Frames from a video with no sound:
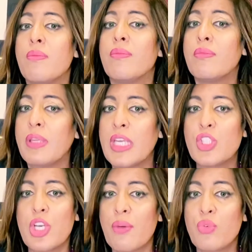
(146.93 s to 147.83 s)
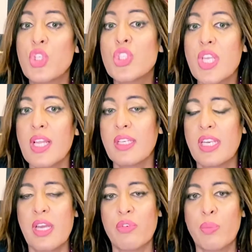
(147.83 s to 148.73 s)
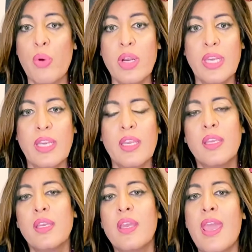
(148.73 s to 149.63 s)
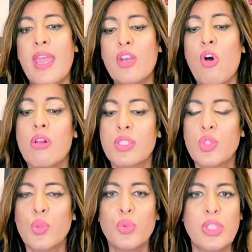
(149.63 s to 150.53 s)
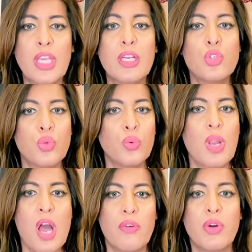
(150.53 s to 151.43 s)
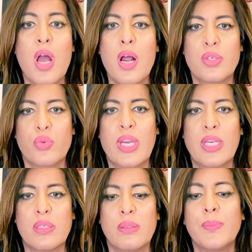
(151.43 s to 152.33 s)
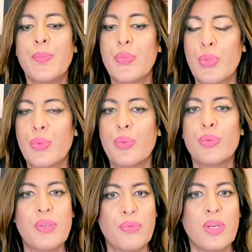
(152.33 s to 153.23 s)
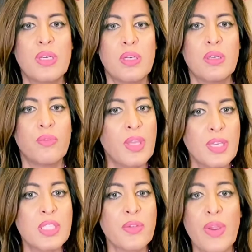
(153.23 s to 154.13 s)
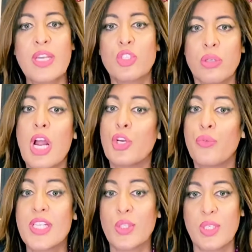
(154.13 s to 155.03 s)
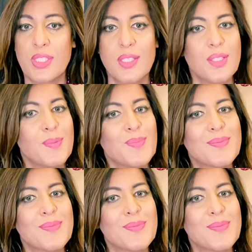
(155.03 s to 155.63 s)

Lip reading: each and every cell in our body, and also they control our heart rate through different various effects on cardiovascular system.